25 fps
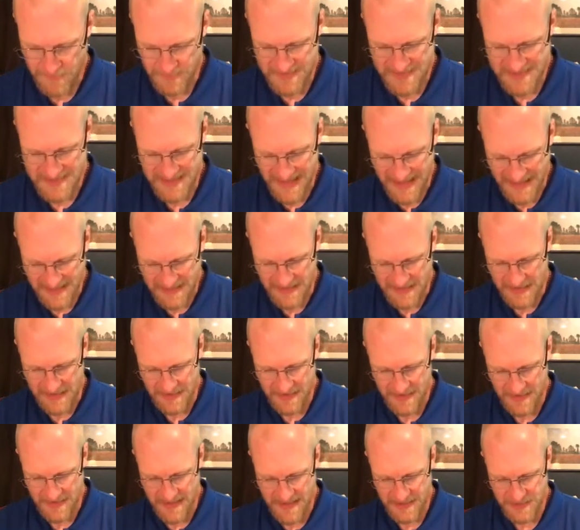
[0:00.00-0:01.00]

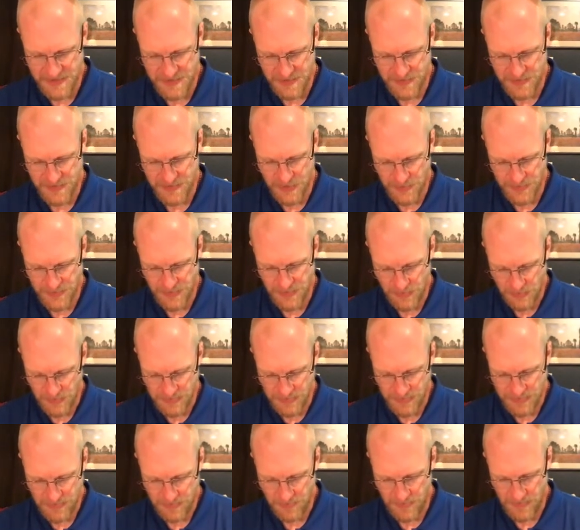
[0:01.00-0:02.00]
Sidon as you go
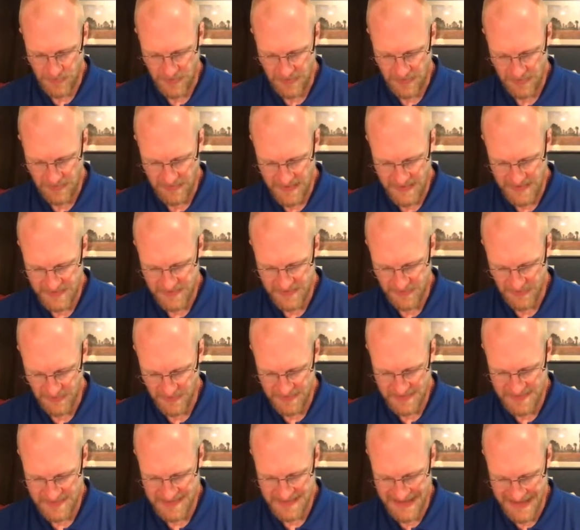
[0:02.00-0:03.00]
toward Gerar, as
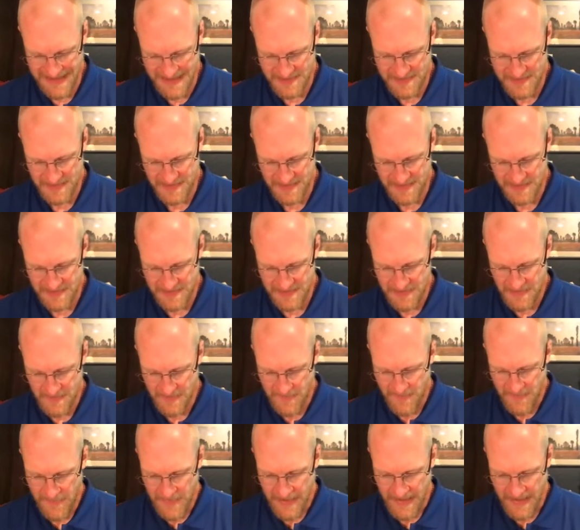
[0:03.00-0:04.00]
far as Gaza,
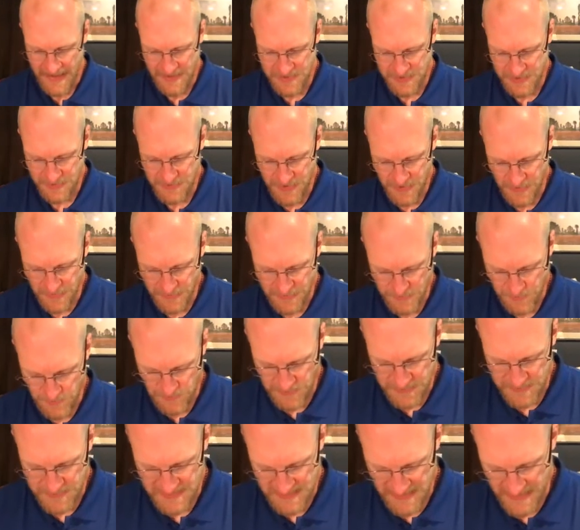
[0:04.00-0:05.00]
as you go
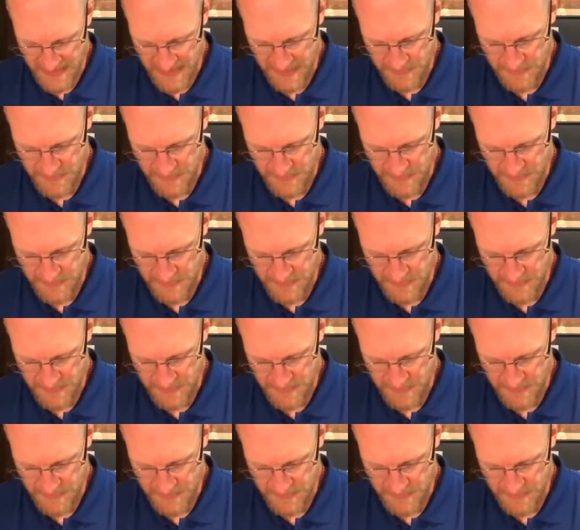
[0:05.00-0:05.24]
toward Sodom